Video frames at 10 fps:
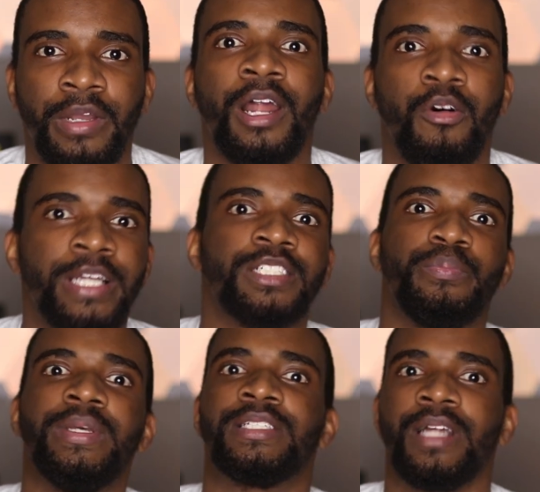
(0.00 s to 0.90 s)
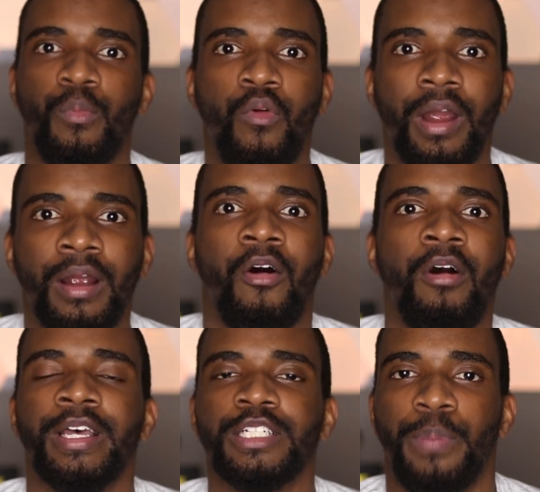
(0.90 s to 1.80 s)
He knows he should be somewhere
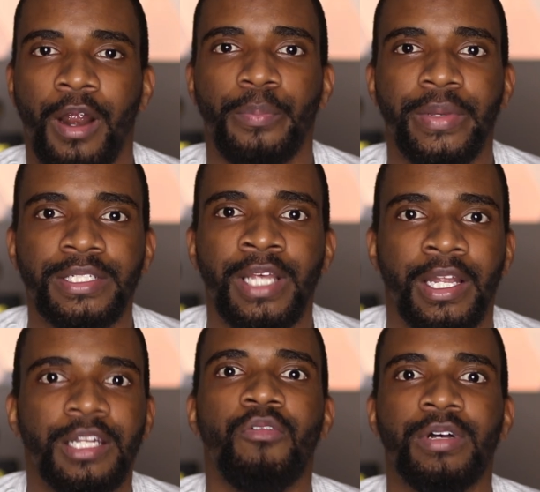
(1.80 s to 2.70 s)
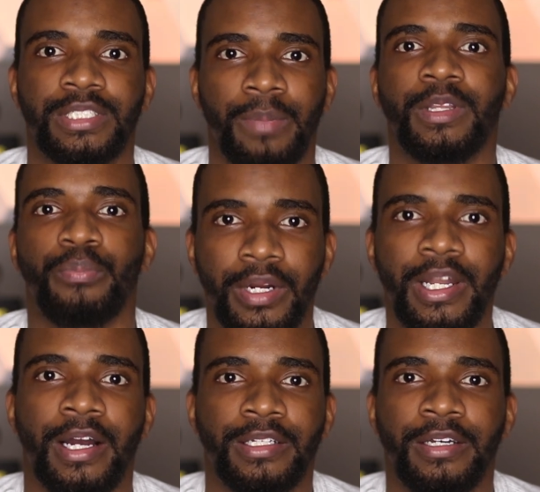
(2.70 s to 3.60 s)
on his purpose doing something
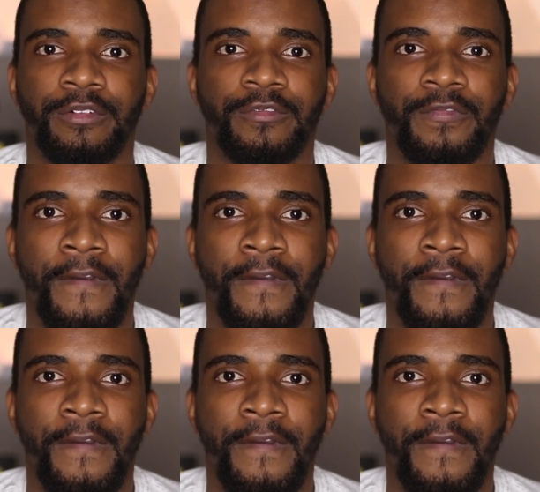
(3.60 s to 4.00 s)
productive.